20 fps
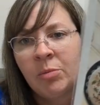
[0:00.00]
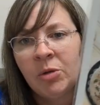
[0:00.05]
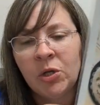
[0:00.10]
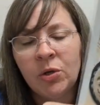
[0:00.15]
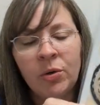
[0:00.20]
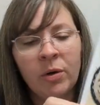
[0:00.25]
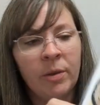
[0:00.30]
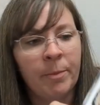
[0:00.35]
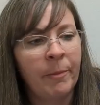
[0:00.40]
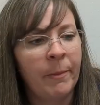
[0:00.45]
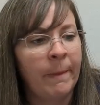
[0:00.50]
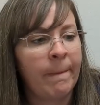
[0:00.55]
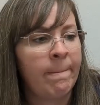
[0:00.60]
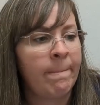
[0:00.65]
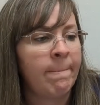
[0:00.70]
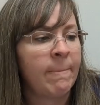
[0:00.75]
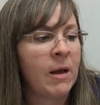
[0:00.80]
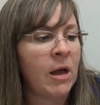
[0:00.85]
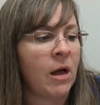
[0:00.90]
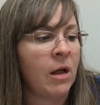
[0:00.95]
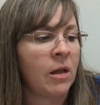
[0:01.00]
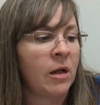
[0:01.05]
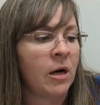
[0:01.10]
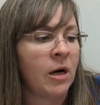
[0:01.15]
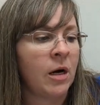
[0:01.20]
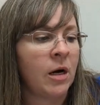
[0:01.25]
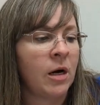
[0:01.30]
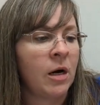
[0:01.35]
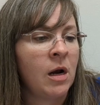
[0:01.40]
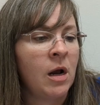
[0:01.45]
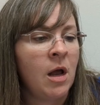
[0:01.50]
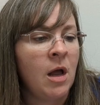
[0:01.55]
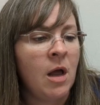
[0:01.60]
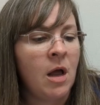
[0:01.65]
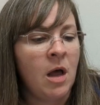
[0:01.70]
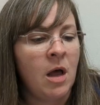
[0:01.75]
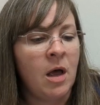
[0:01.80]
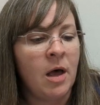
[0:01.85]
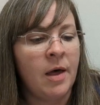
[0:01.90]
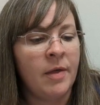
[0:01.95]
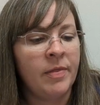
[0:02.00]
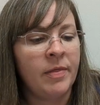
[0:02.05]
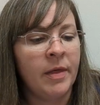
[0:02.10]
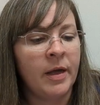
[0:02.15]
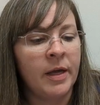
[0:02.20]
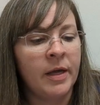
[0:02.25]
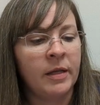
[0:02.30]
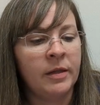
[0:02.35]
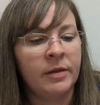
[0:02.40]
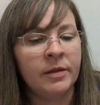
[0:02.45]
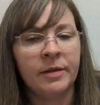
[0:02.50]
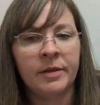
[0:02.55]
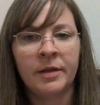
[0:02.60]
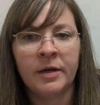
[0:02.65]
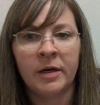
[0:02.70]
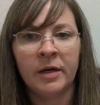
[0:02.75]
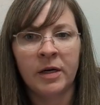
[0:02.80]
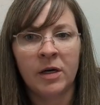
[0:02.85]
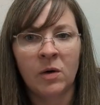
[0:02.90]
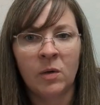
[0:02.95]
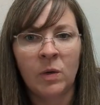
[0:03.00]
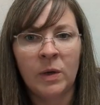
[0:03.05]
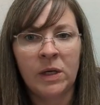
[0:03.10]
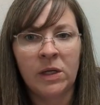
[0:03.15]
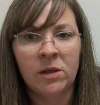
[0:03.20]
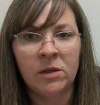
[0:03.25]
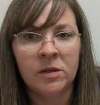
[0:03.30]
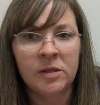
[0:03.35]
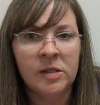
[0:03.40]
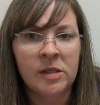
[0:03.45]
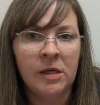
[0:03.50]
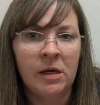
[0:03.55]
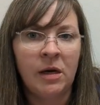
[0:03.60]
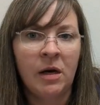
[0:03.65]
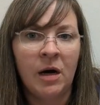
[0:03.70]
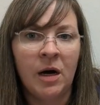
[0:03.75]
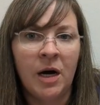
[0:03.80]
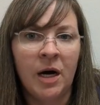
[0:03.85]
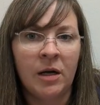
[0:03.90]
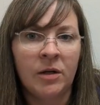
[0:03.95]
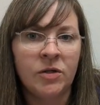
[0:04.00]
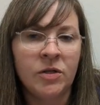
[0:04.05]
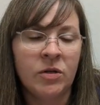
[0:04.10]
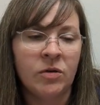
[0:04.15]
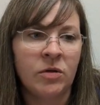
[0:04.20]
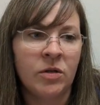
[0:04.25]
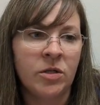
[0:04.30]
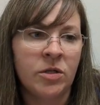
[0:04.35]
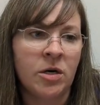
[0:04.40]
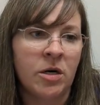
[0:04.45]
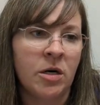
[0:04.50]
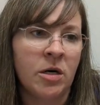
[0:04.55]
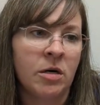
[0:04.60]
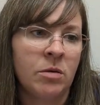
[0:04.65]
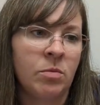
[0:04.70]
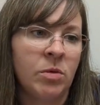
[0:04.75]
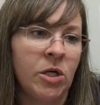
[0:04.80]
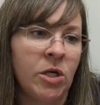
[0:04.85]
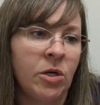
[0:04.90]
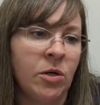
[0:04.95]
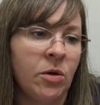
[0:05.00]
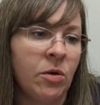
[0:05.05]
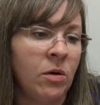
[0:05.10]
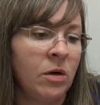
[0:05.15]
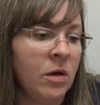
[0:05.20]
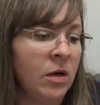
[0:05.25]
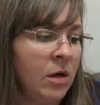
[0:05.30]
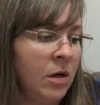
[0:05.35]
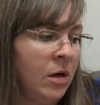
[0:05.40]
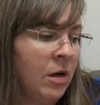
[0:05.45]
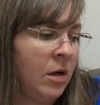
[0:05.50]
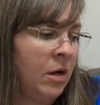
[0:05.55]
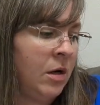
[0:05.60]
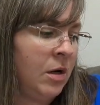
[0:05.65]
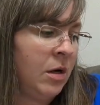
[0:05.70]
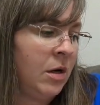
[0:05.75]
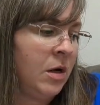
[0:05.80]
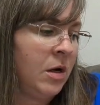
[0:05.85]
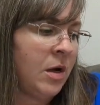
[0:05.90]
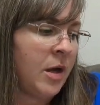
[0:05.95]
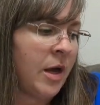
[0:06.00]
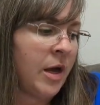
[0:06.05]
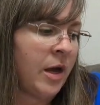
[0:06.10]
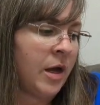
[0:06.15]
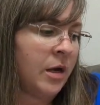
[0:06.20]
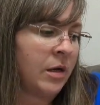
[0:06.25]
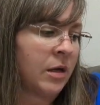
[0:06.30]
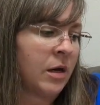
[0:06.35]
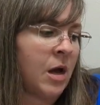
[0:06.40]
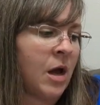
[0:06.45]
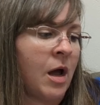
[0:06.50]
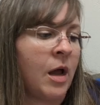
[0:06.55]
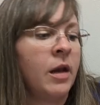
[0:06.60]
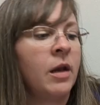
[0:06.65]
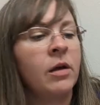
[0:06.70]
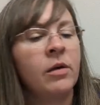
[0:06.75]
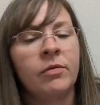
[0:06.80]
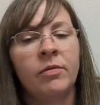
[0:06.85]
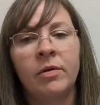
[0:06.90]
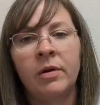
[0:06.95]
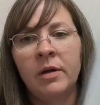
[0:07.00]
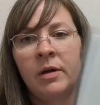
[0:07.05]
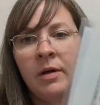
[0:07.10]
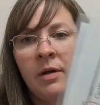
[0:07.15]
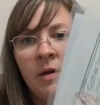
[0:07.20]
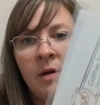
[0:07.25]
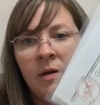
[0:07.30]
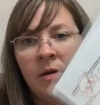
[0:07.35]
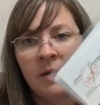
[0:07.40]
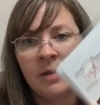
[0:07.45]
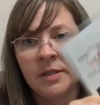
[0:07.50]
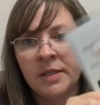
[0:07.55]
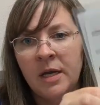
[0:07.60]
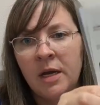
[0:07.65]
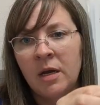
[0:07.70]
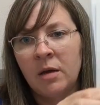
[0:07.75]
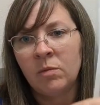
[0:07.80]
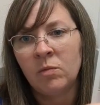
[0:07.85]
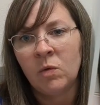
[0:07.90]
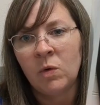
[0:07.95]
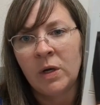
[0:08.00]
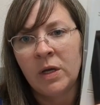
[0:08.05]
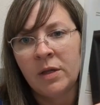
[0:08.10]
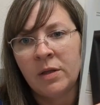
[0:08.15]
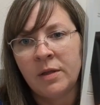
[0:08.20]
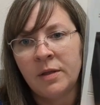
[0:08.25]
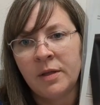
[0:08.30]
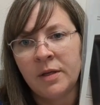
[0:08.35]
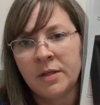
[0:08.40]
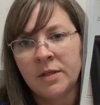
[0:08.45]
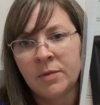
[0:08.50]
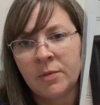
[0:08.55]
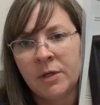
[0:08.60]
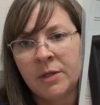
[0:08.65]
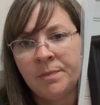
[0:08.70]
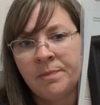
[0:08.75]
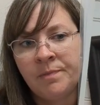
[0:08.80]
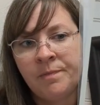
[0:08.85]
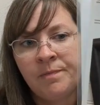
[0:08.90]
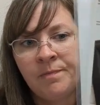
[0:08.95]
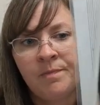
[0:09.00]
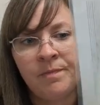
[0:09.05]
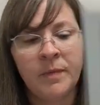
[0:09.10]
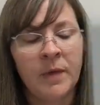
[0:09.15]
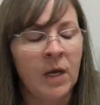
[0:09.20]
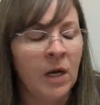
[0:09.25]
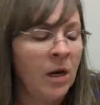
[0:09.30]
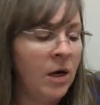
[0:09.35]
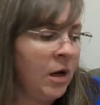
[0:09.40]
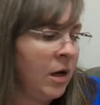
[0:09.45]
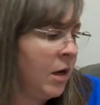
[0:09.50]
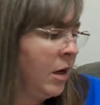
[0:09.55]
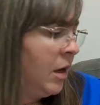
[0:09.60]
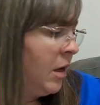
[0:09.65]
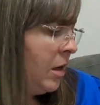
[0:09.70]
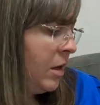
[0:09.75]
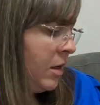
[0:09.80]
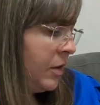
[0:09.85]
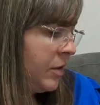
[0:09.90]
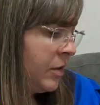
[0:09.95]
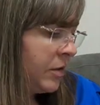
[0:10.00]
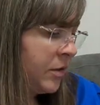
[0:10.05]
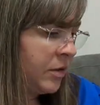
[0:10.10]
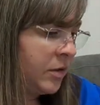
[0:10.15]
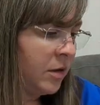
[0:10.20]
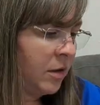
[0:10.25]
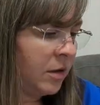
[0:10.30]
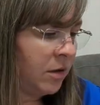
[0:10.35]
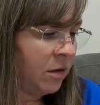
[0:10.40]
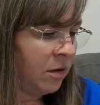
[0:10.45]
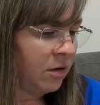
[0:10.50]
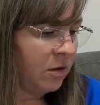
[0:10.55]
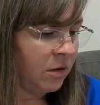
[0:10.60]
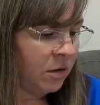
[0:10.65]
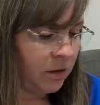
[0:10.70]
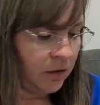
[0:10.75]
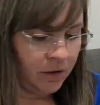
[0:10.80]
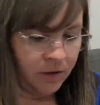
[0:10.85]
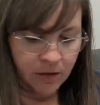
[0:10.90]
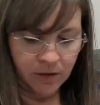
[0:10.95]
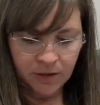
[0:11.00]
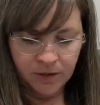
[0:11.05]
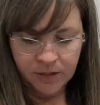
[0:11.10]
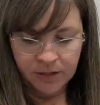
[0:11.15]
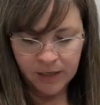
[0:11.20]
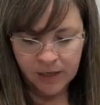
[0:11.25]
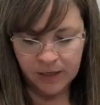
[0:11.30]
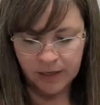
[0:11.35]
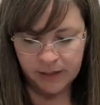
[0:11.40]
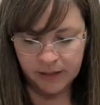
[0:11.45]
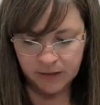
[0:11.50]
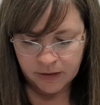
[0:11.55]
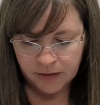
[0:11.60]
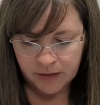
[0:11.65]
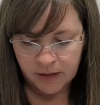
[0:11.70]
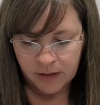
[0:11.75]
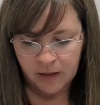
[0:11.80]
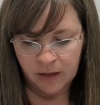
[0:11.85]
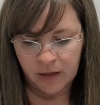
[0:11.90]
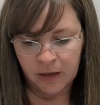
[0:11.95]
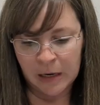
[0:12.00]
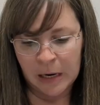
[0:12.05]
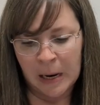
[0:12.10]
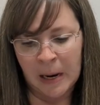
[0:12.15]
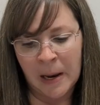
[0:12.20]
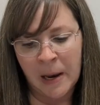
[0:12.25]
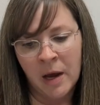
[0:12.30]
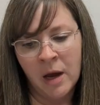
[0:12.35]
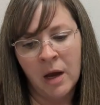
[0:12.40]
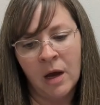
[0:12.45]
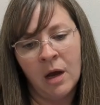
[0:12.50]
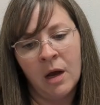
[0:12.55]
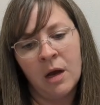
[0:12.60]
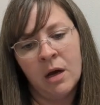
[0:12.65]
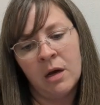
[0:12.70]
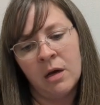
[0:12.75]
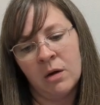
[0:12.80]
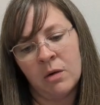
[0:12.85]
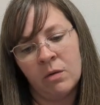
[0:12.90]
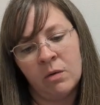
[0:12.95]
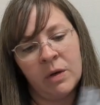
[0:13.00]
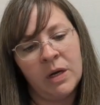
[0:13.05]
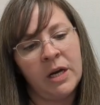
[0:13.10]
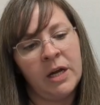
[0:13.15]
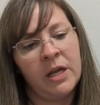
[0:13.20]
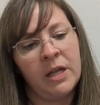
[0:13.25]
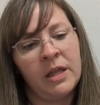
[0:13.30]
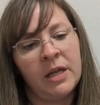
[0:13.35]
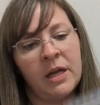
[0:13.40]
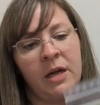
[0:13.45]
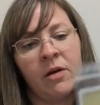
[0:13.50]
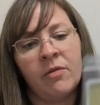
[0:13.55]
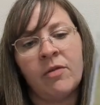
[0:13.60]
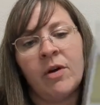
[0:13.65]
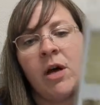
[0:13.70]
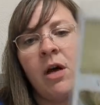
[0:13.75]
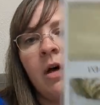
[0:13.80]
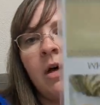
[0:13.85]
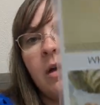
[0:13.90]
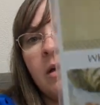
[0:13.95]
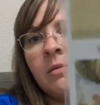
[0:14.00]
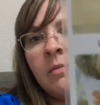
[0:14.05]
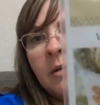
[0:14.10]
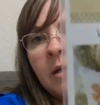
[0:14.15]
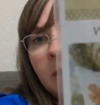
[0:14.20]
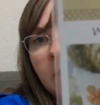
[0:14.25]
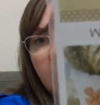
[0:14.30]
blue color, and then the quilt, I'll do the darker blue and kind of same with this one. So there's that when I think of autumn.